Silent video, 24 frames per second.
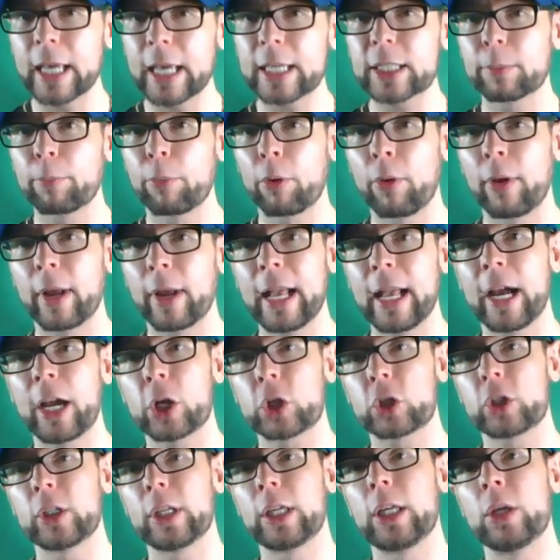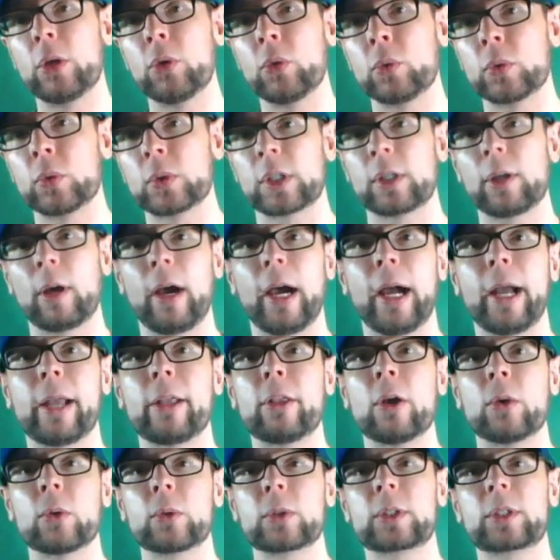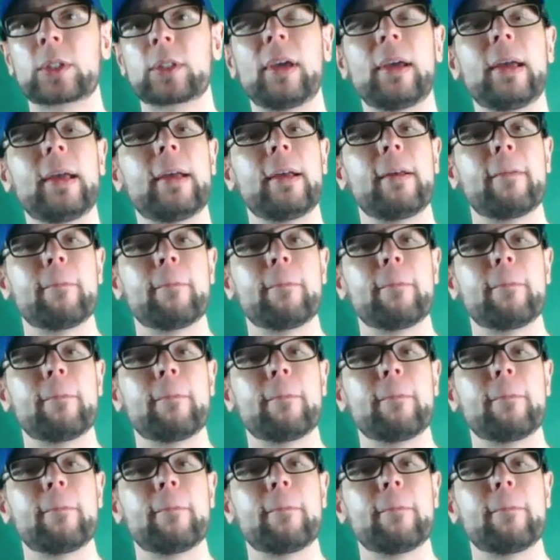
Case in point, I actually use high dose